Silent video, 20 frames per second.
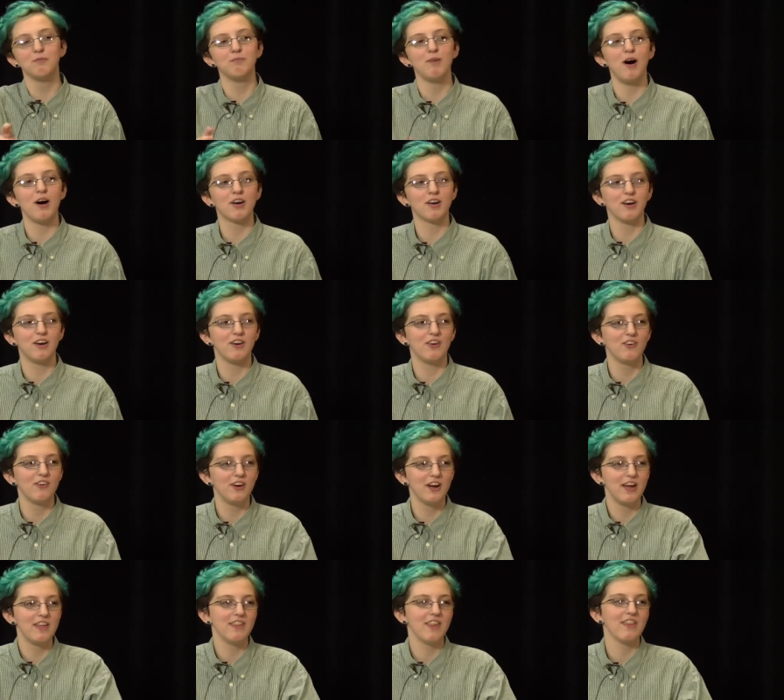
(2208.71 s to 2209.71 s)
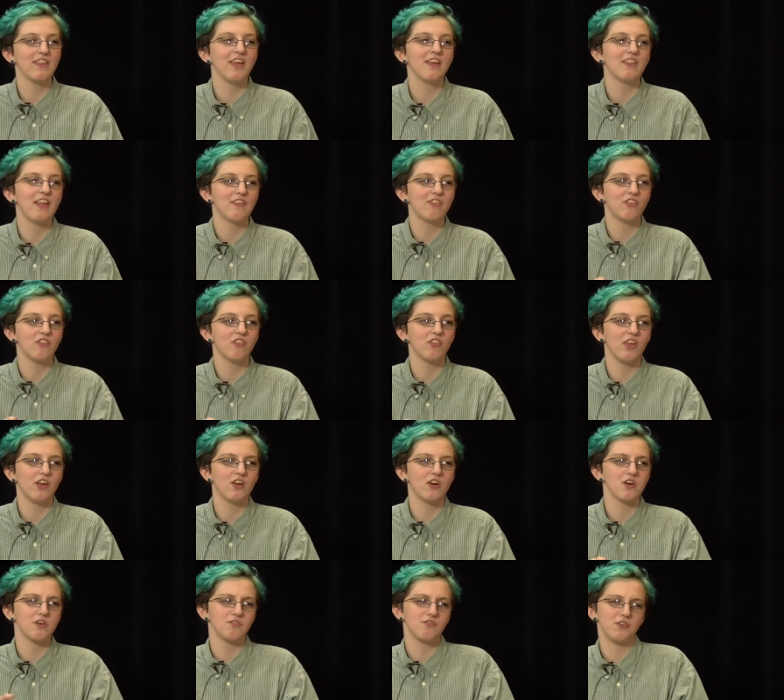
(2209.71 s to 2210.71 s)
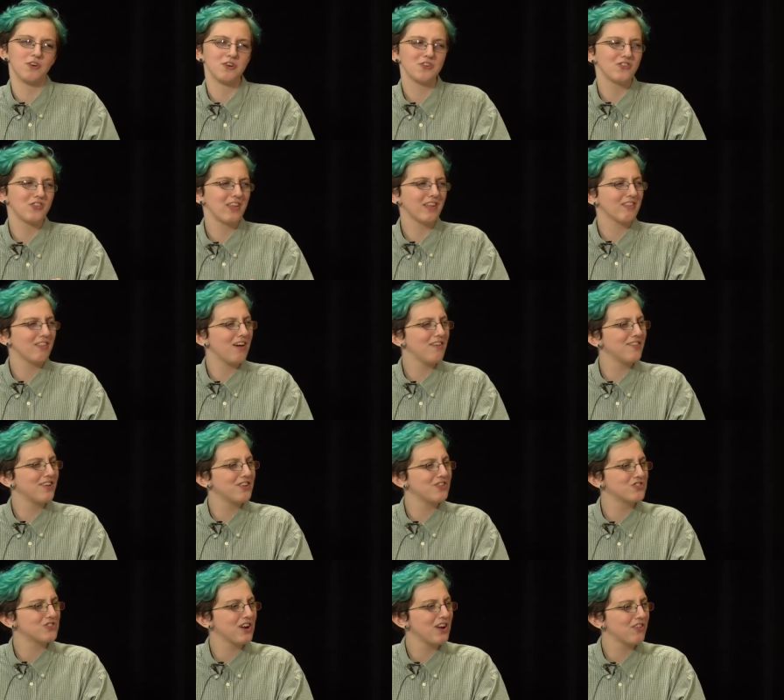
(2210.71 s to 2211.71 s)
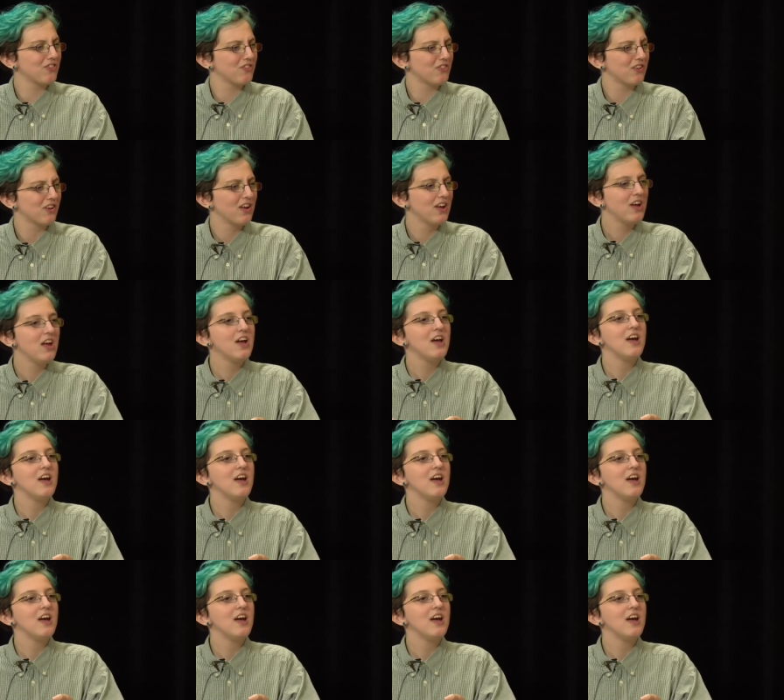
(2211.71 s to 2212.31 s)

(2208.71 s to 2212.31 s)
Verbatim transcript: Mako, and then like that's like her first like love interest. Yeah.